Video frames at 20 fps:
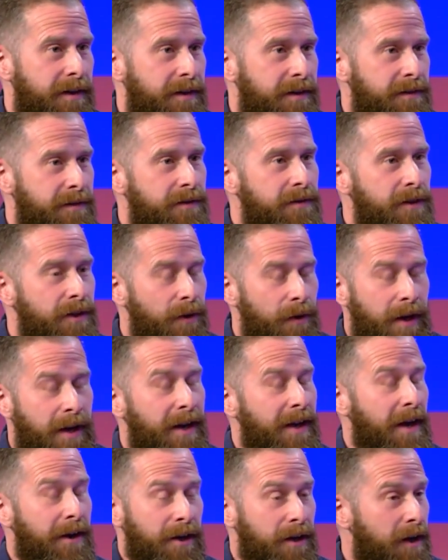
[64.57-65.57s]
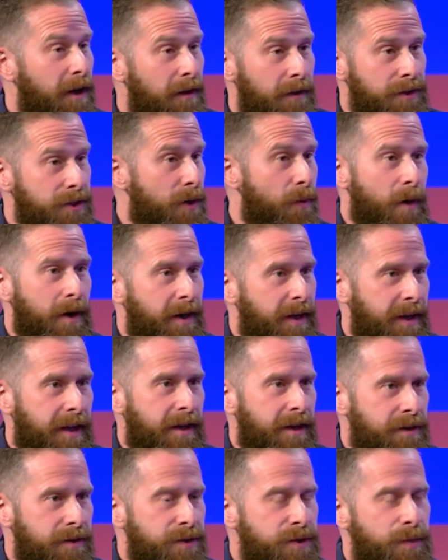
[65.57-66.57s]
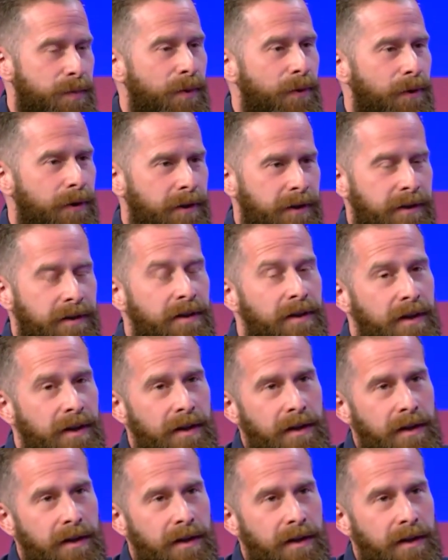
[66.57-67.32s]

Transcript: And, you know, getting out of college, I wanted to get into sport and